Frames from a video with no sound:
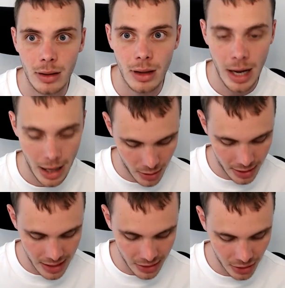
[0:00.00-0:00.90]
how
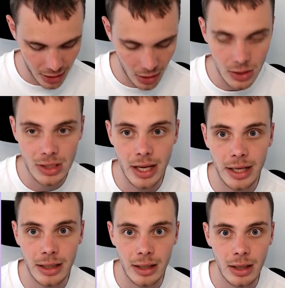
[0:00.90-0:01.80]
it actually looks
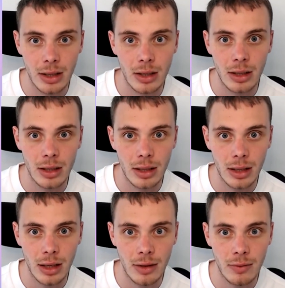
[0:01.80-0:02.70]
like
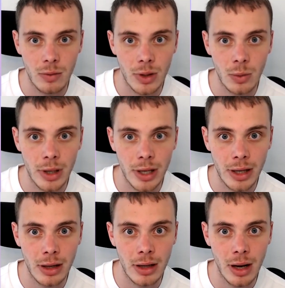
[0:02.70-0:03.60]
if we
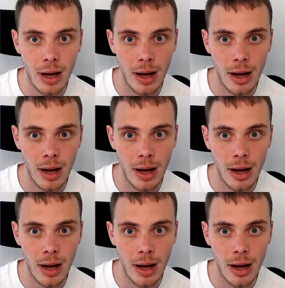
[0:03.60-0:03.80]
were